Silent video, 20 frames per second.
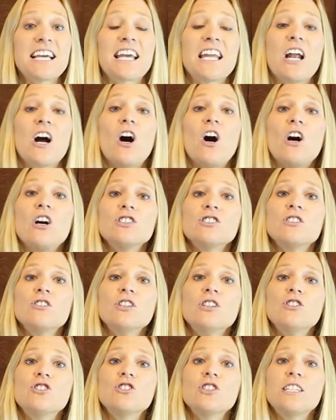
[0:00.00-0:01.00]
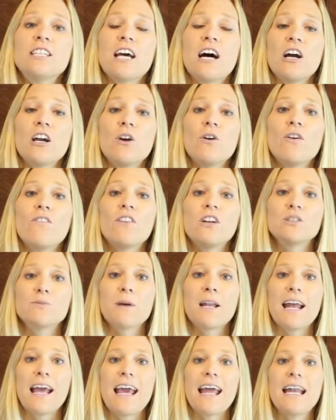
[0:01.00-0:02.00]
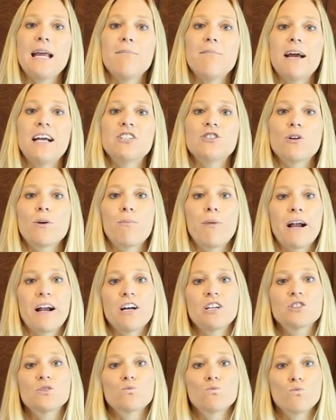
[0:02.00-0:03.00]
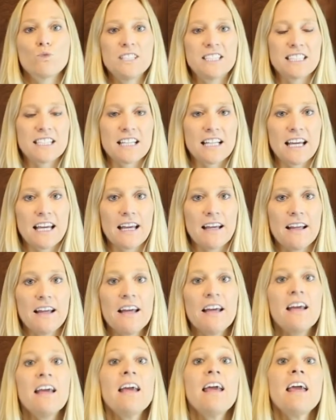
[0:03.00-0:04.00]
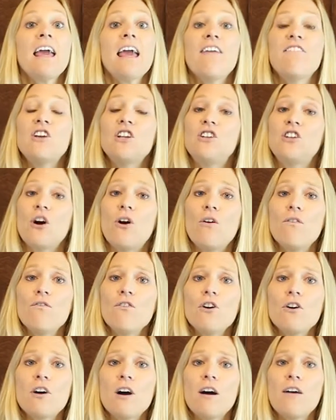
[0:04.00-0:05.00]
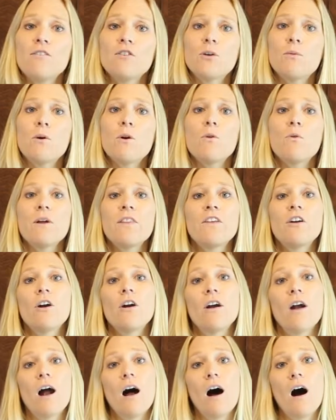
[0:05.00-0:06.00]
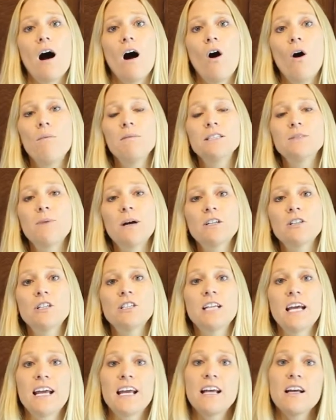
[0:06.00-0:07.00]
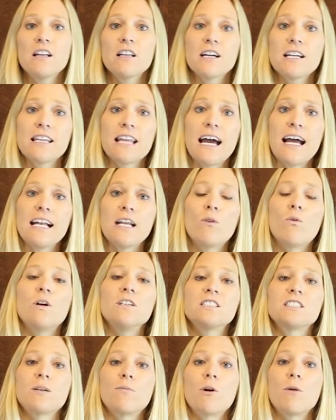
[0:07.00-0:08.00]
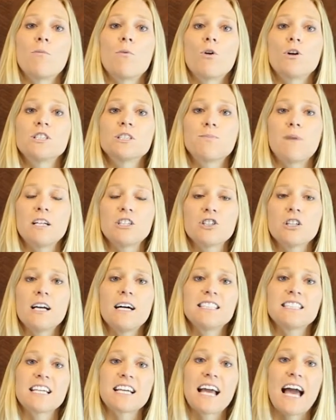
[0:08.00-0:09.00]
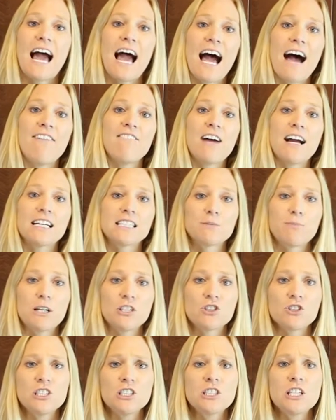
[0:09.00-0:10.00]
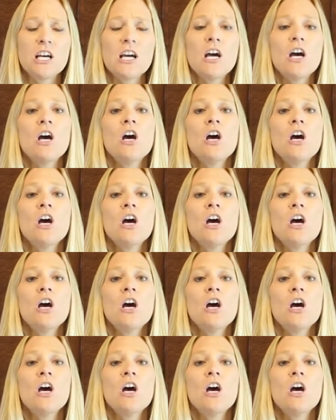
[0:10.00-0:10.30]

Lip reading: They can also usually tell you if there's been any major repairs recently. If you don't feel comfortable with your home inspector taking a look at that and you want someone more specialized, like a HVAC specialist,